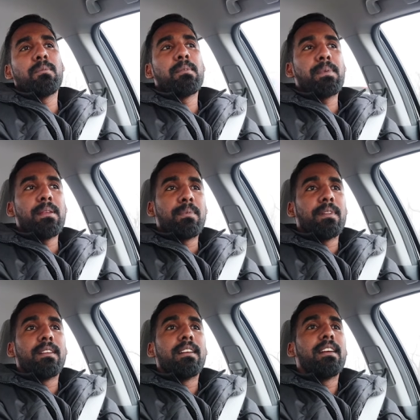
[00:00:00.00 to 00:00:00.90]
to me,
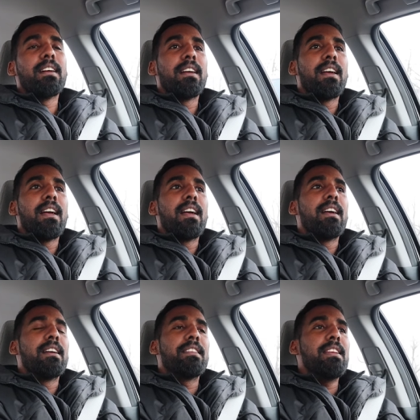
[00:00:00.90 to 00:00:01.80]
people.
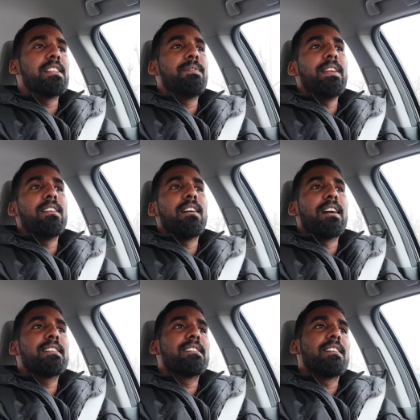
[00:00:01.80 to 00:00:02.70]
These
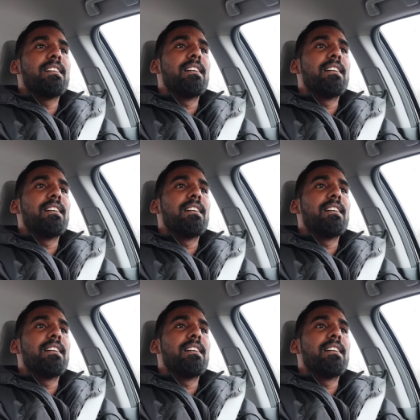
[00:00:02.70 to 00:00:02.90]
vlogs